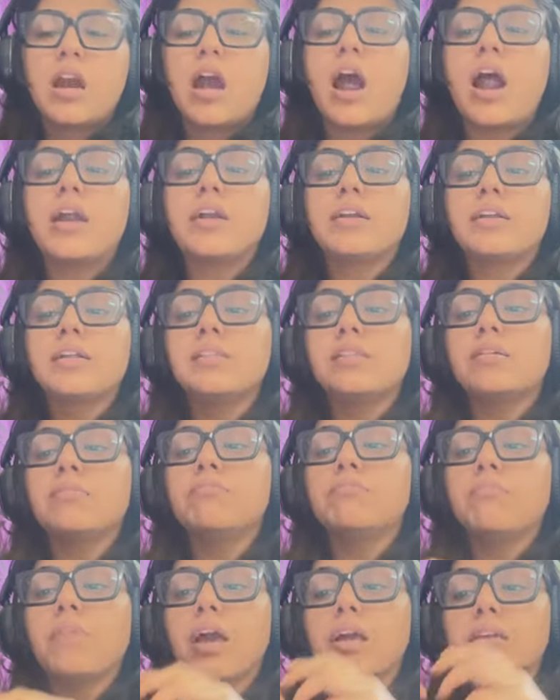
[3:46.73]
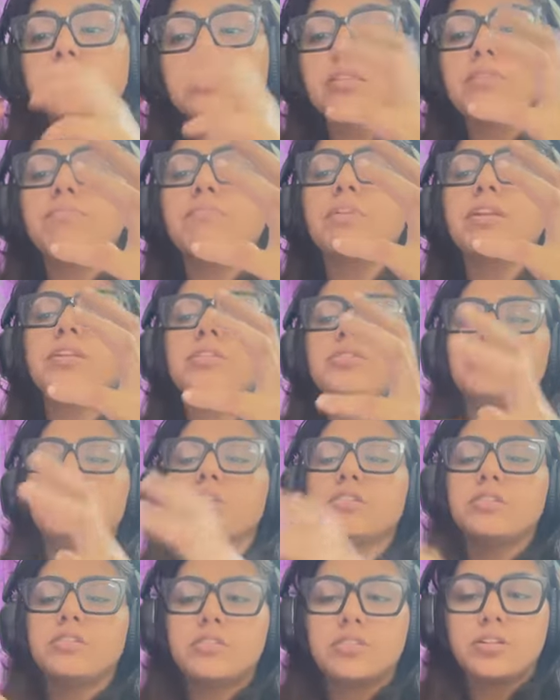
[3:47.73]
until the massive
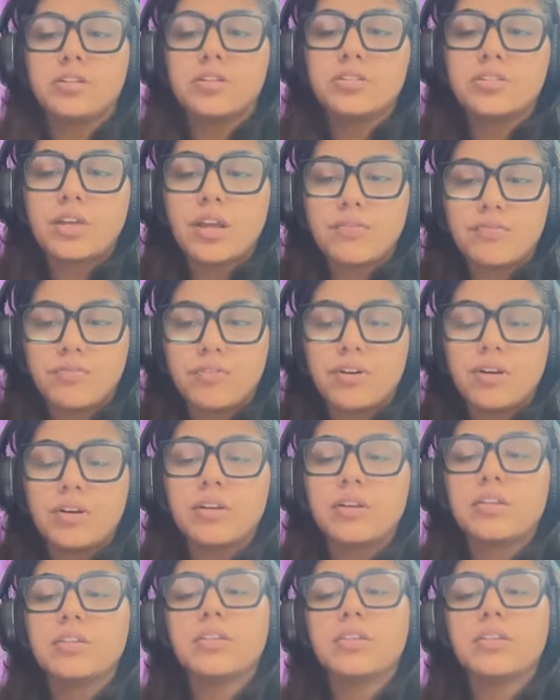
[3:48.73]
military research effort